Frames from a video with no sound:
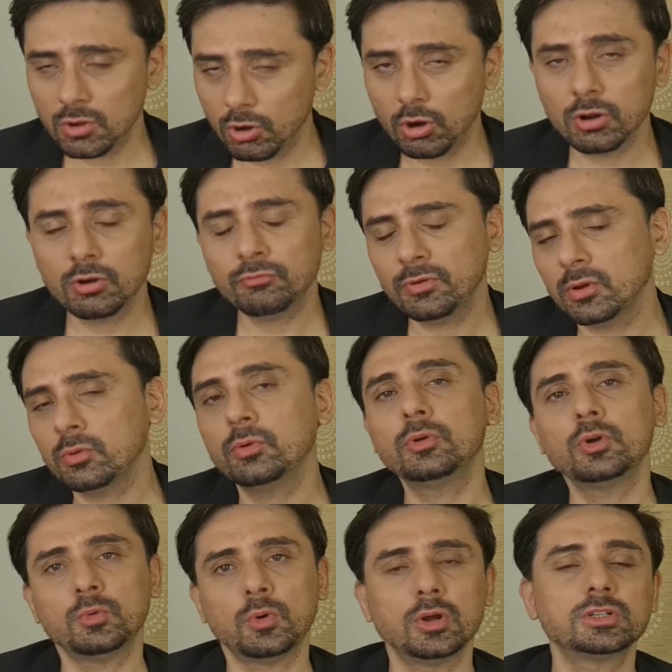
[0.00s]
or if you're
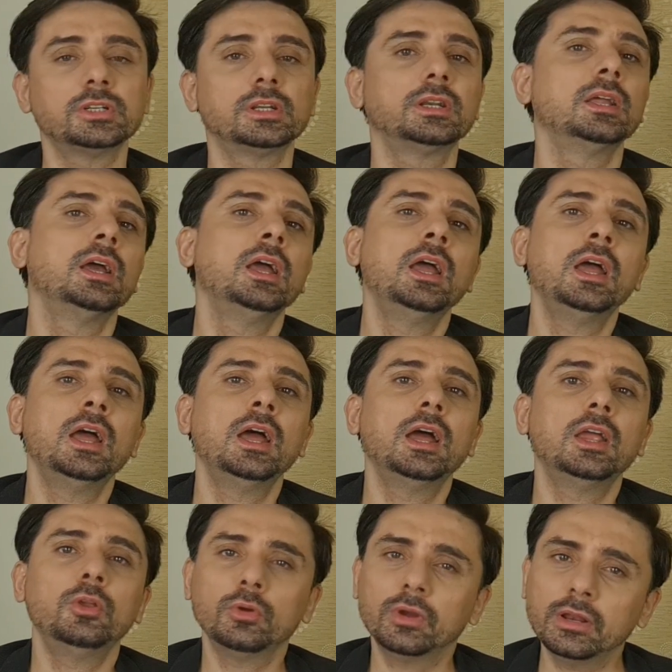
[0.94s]
going to watch it.
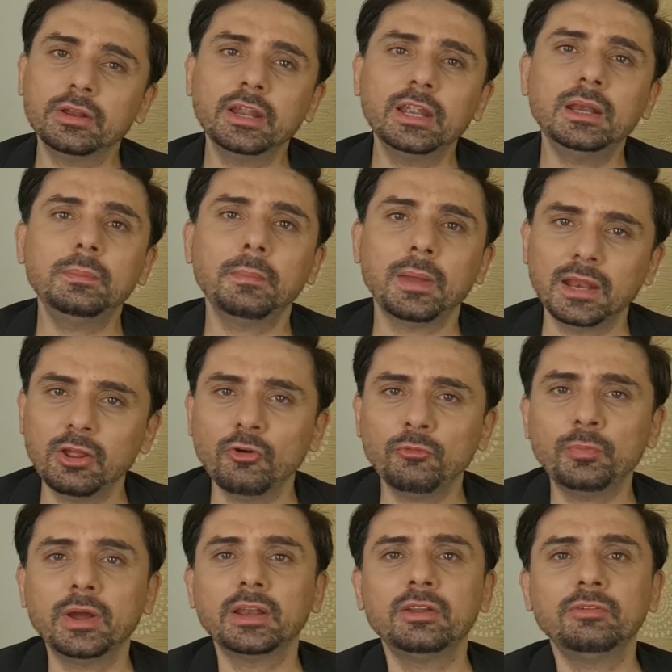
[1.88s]
You can read many
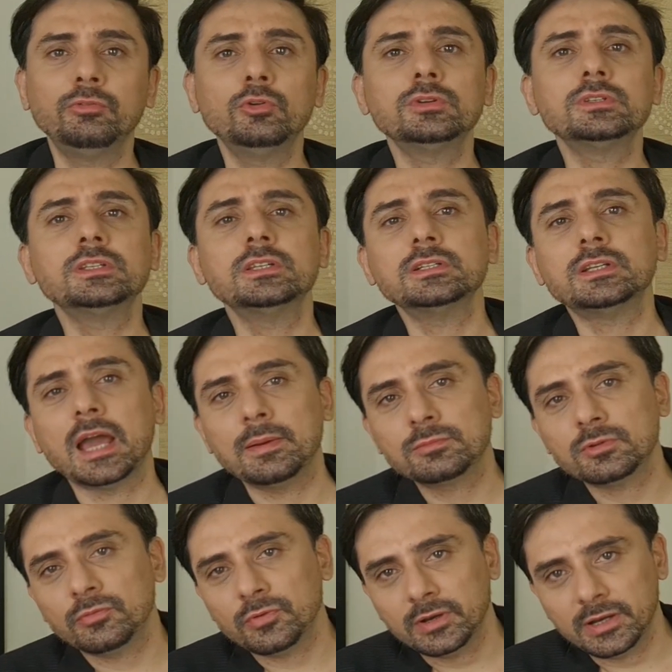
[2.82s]
of my reviews in the
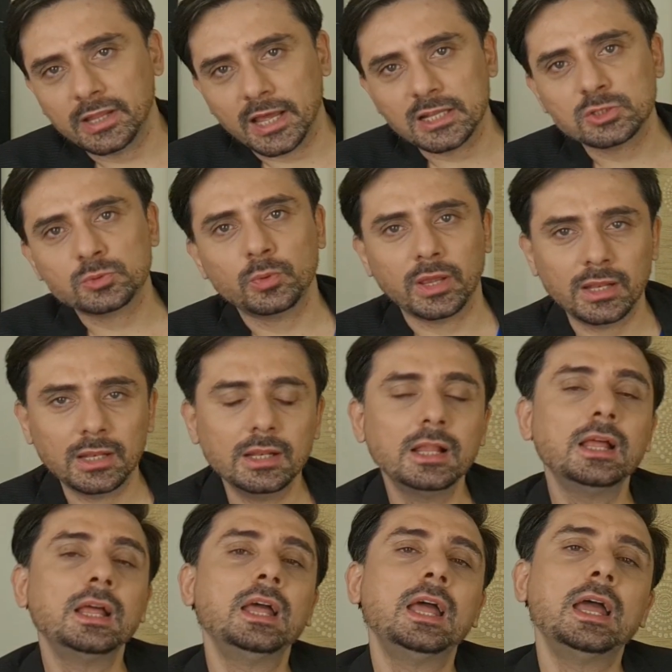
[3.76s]
Times of India as well.
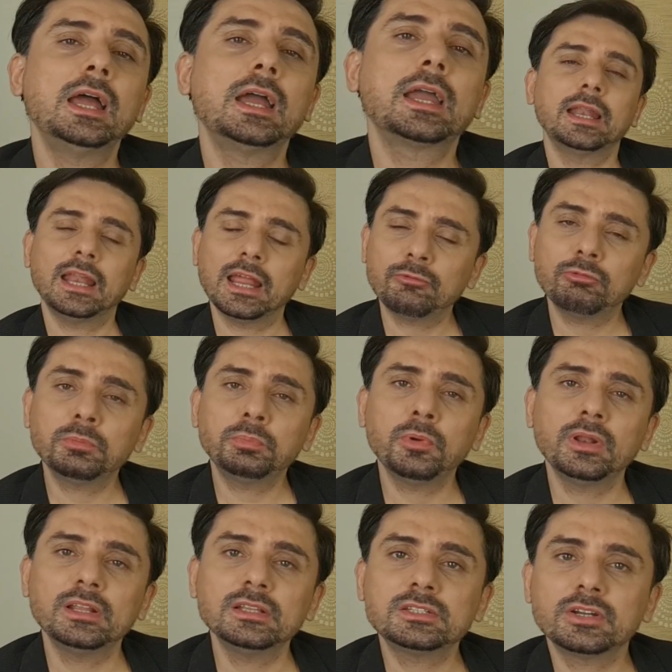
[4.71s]
Connect with
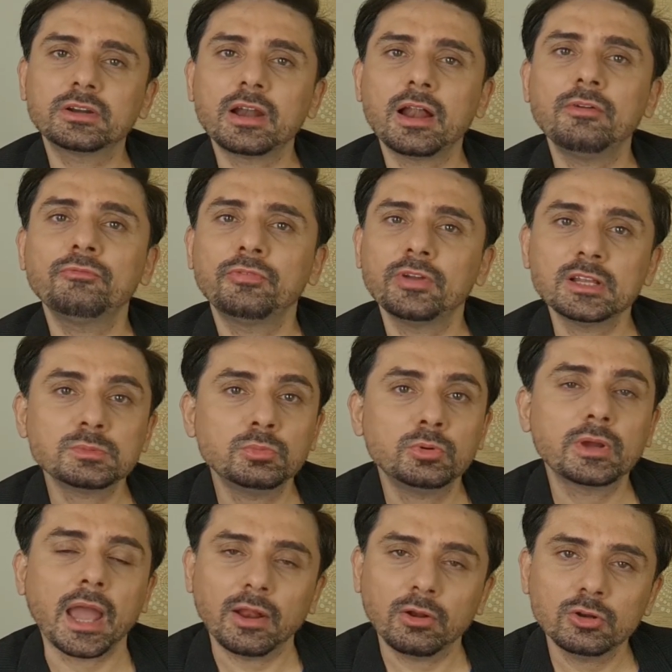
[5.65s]
me on Instagram,
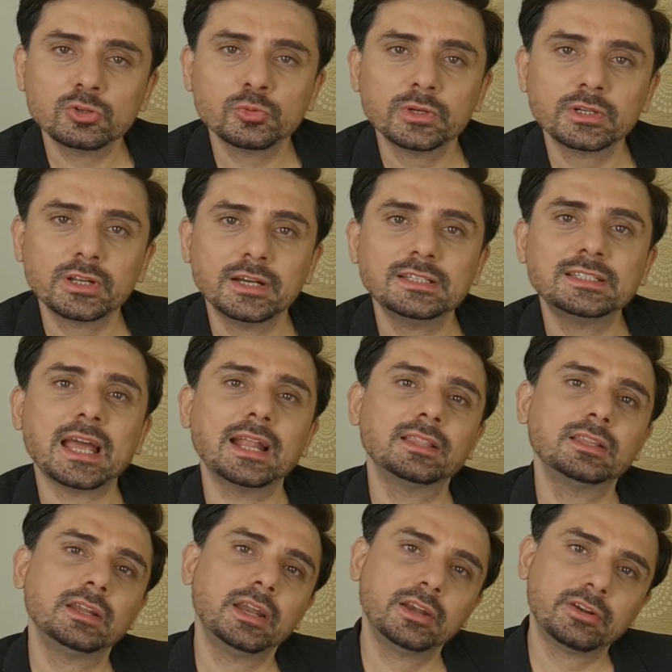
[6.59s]
Facebook, and on Twitter. It's
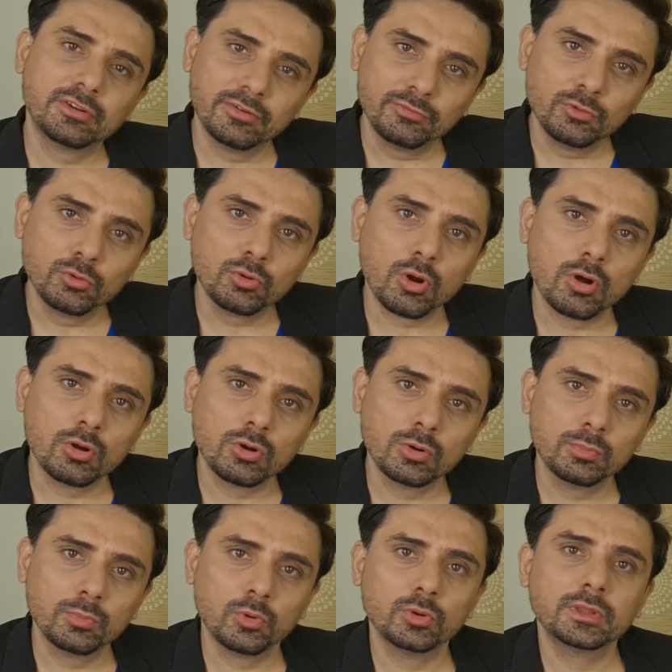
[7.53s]
at the rate Reviewron
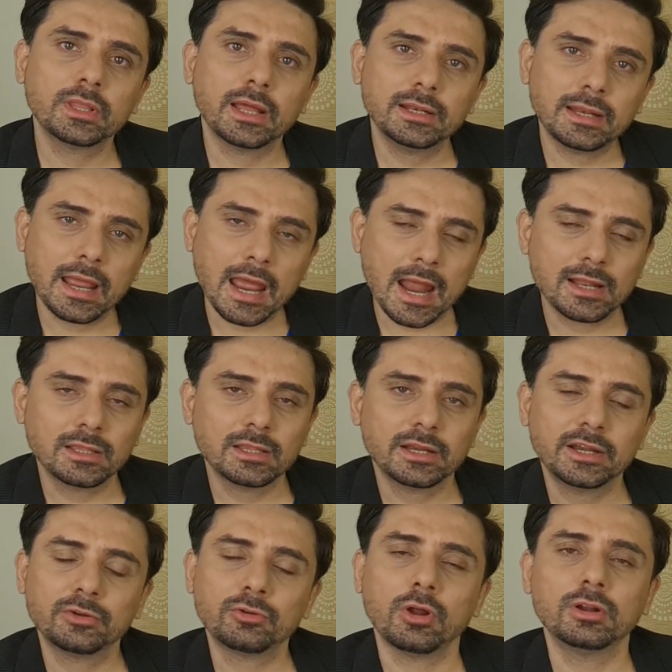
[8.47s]
on both and at the
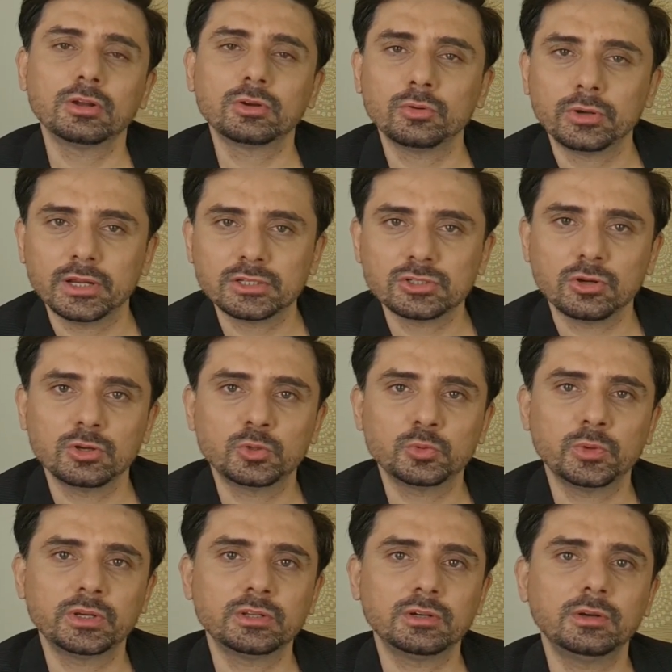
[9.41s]
rate Ronak Kotecha on
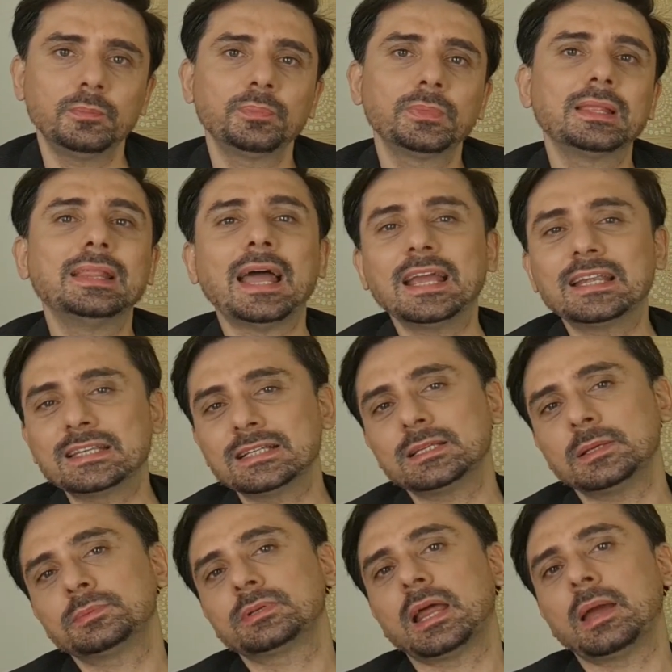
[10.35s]
Twitter. Like, share,
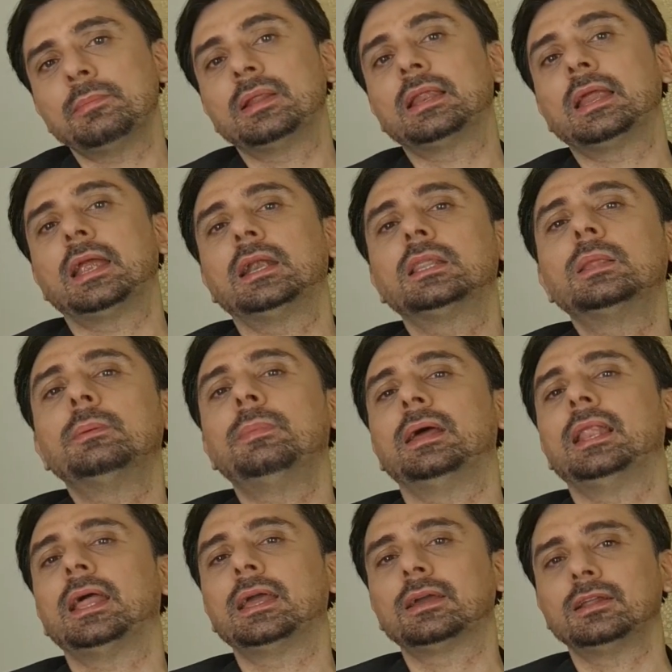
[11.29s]
subscribe, and hit the
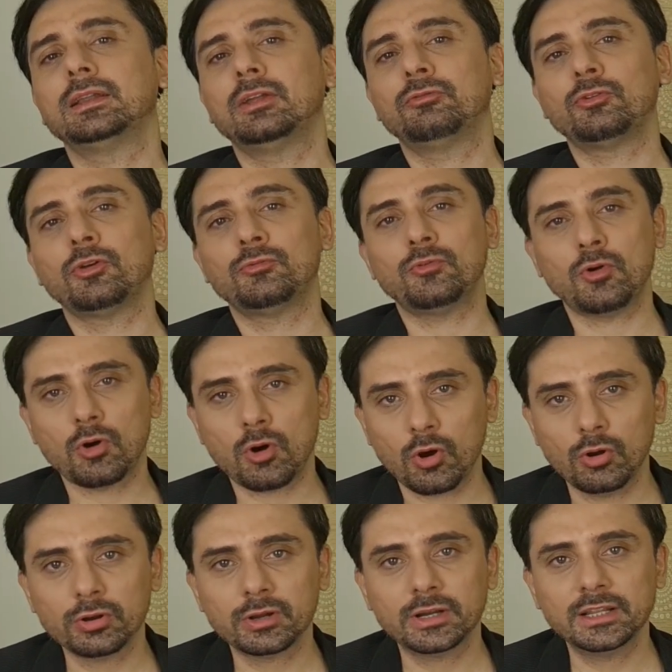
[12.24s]
bell icon if you've
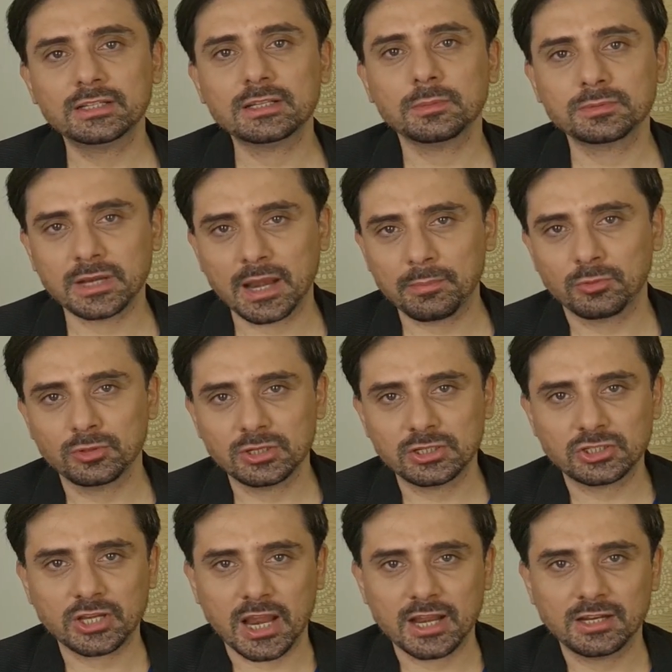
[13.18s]
already subscribed to
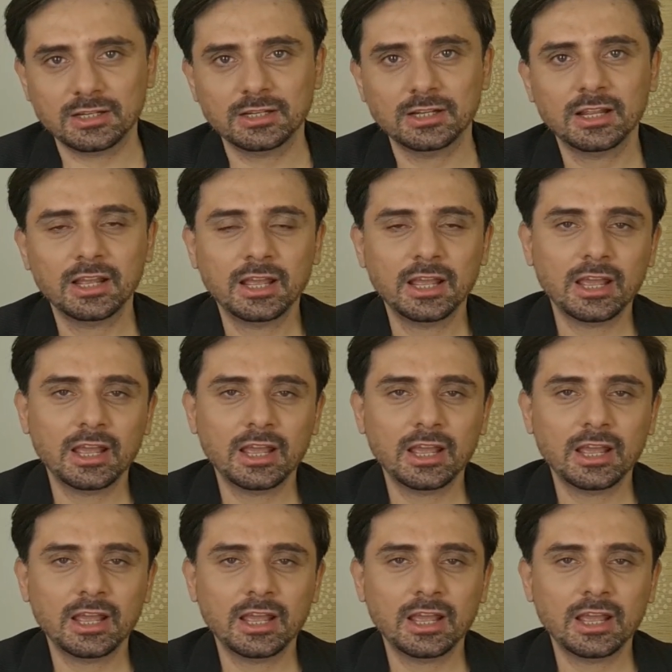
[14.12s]
this channel.